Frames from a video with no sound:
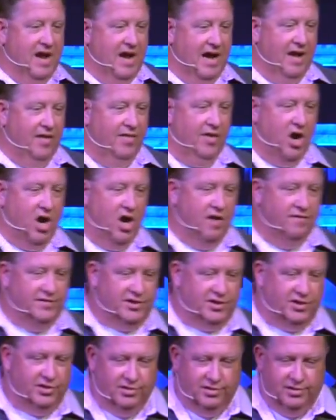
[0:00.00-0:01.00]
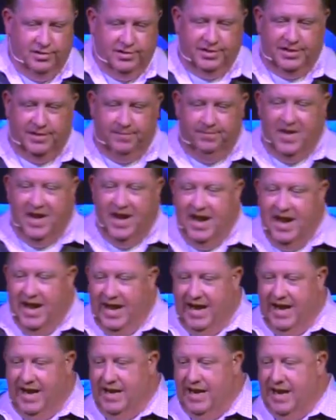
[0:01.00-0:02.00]
the harvesters. And
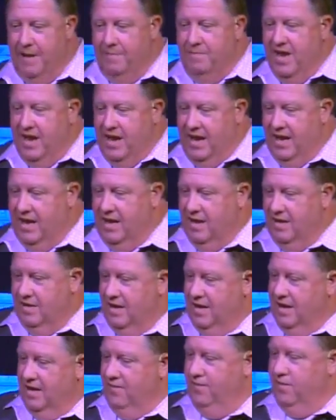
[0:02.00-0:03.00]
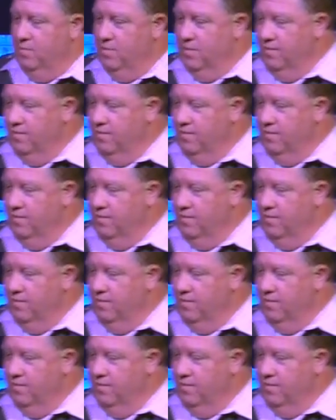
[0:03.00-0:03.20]
if you've